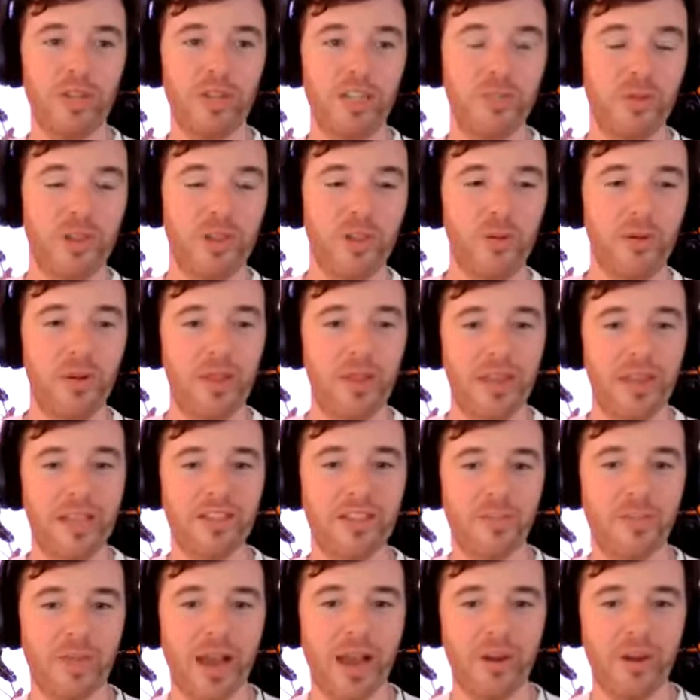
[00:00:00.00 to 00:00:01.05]
but there were things
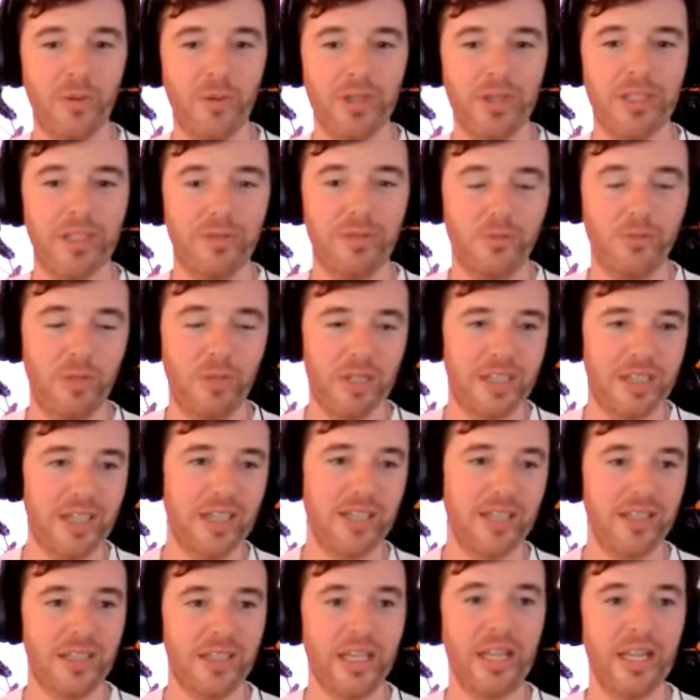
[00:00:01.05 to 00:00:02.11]
about it we did
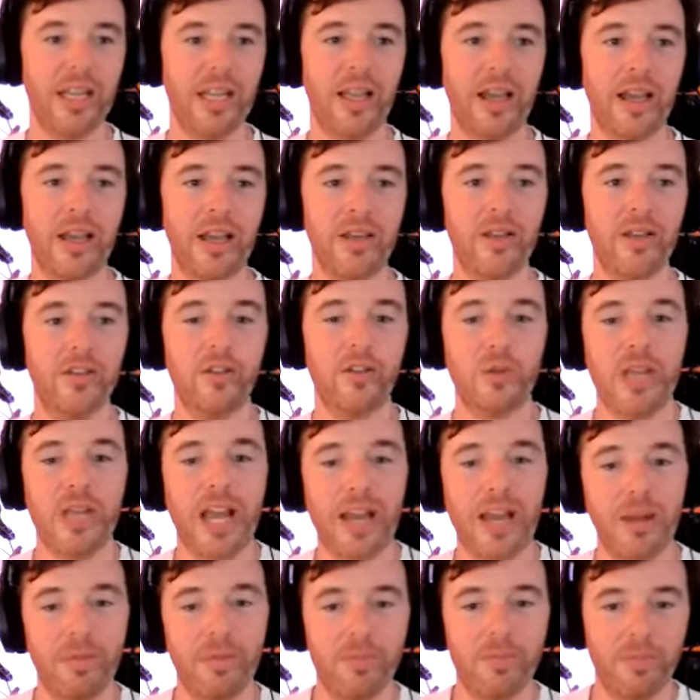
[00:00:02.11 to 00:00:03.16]
and didn't like, so we
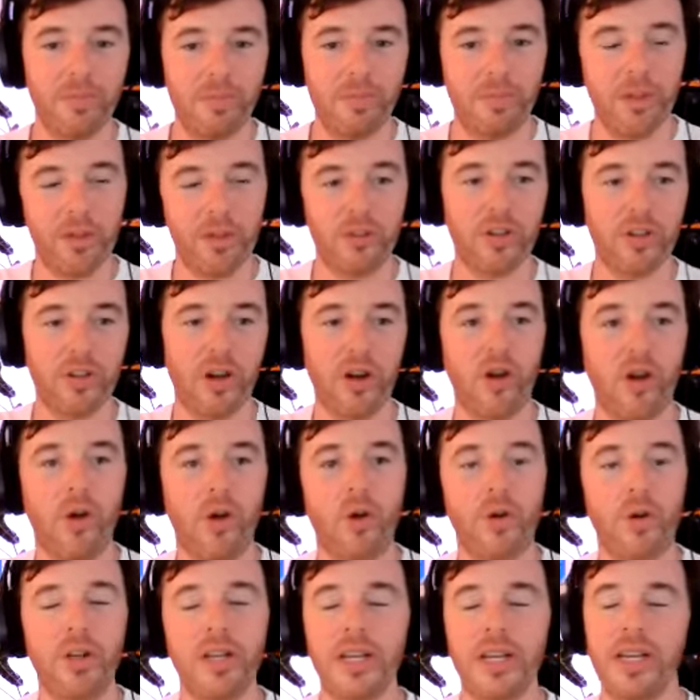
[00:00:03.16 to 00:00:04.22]
kind of built our
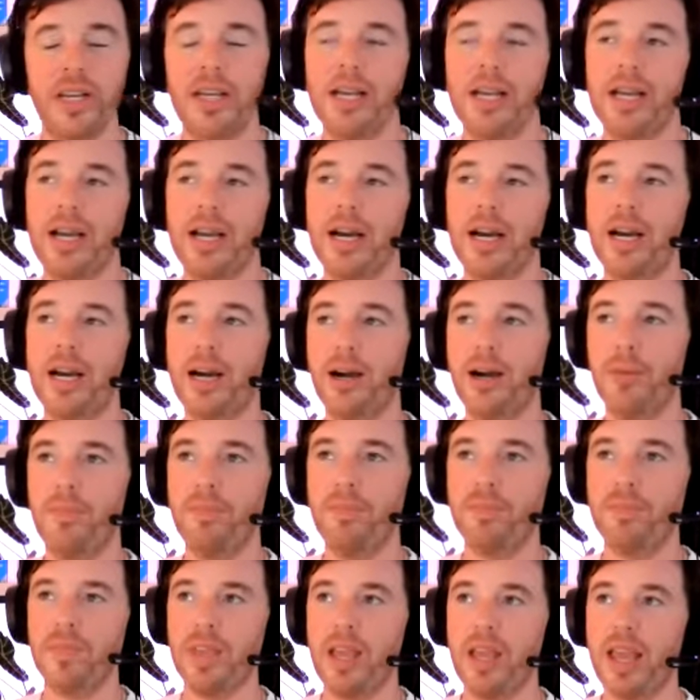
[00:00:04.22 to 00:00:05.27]
own.
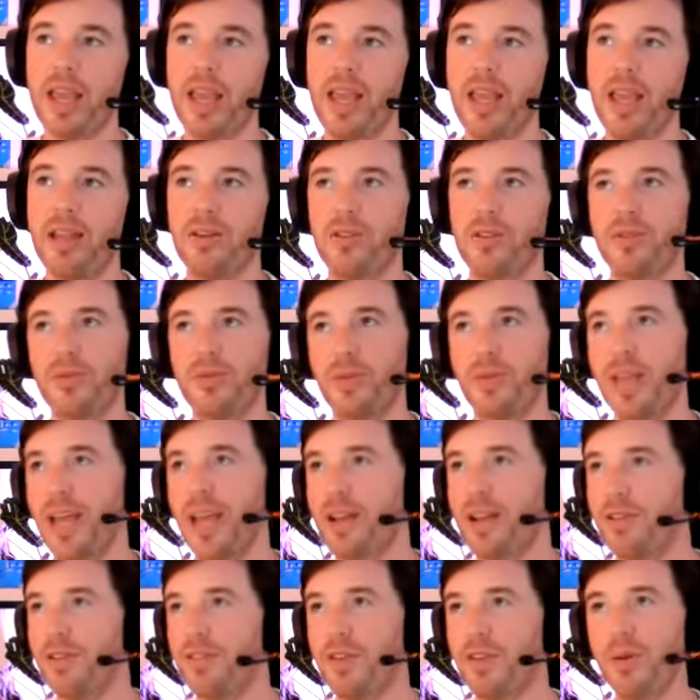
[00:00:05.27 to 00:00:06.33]
And we
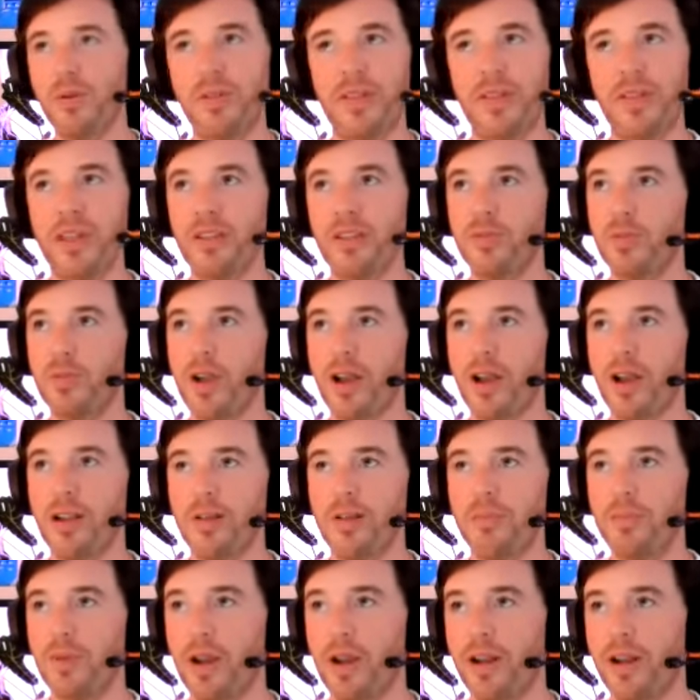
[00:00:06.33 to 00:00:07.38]
had a few of these
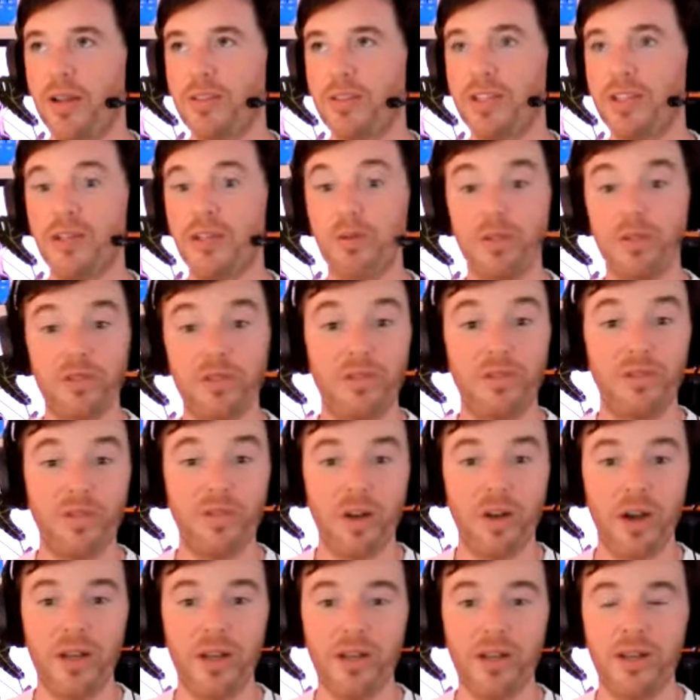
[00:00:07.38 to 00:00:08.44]
products, and it was a
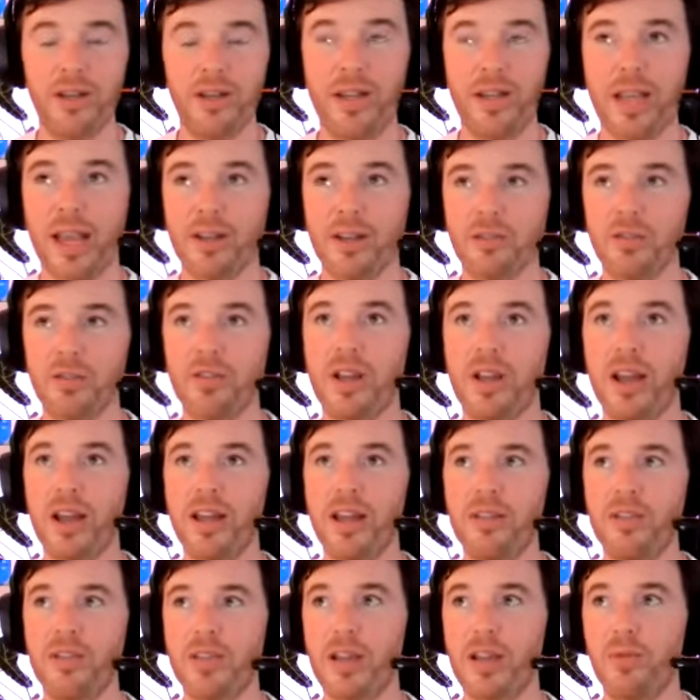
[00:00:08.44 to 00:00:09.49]
fun
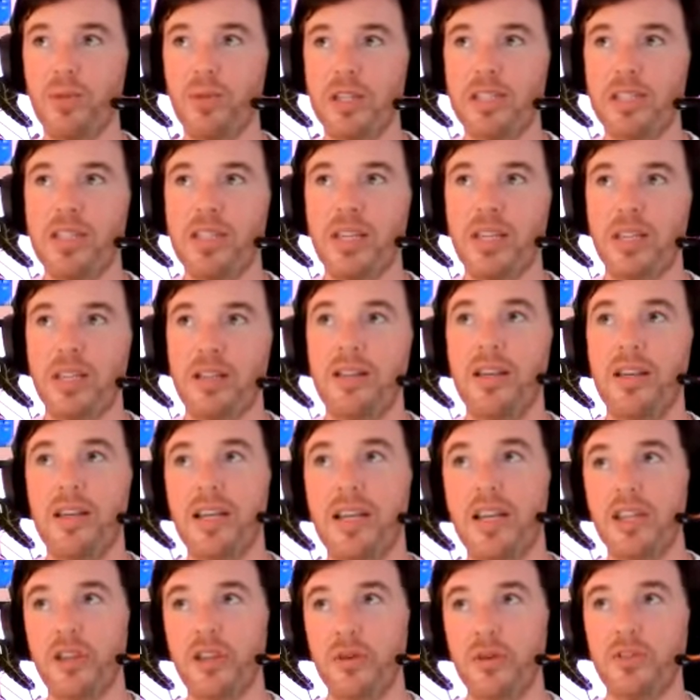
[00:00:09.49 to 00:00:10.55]
exercise, and we did
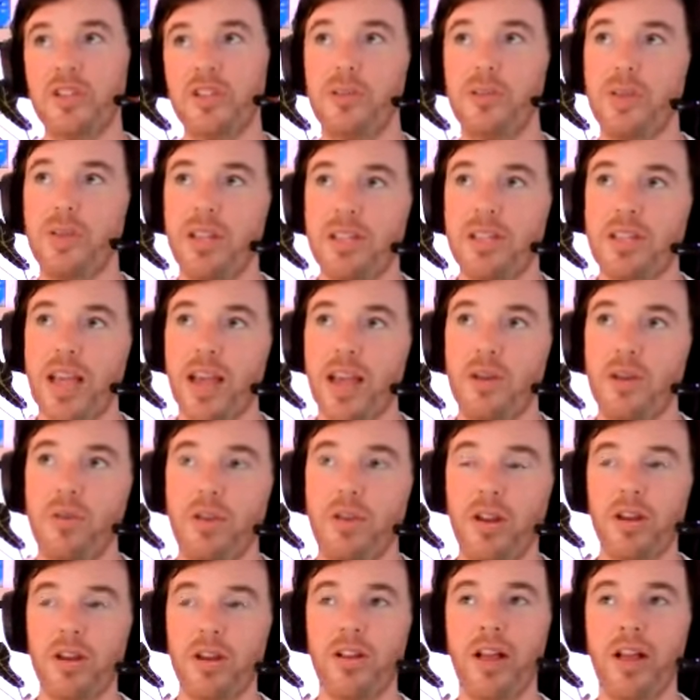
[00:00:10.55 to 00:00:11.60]
use some of the tech
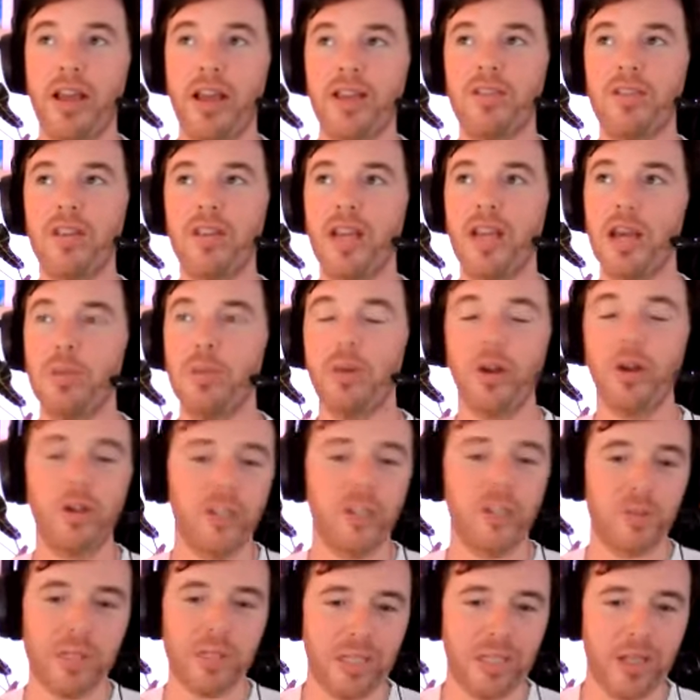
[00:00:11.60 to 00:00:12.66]
with our clients, but
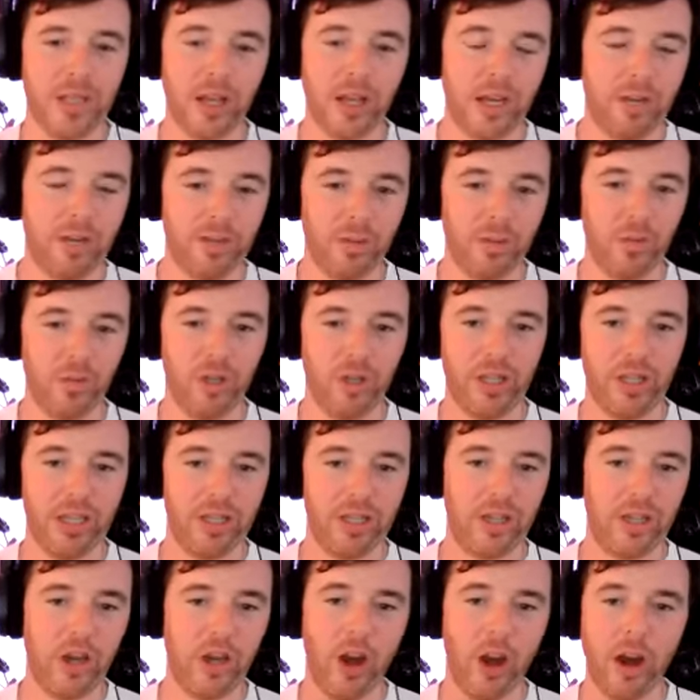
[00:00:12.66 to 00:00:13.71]
ultimately none of them really
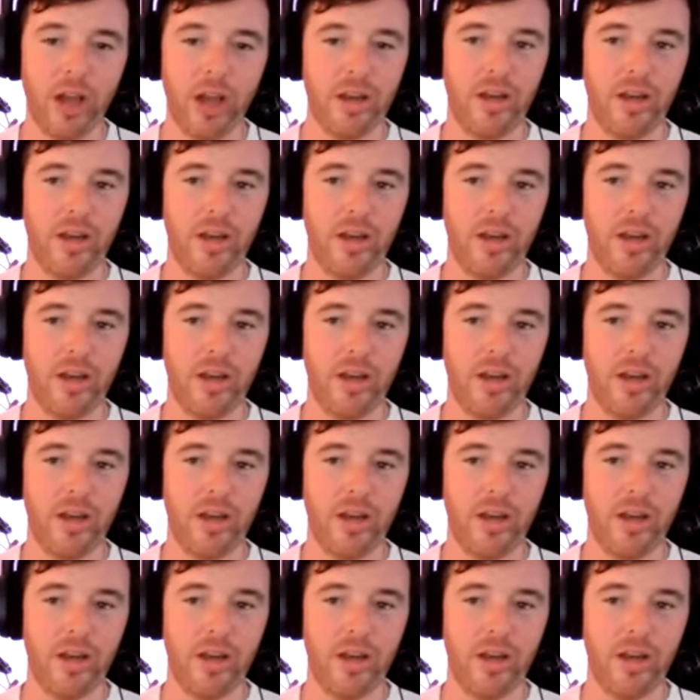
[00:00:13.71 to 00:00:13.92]
caught.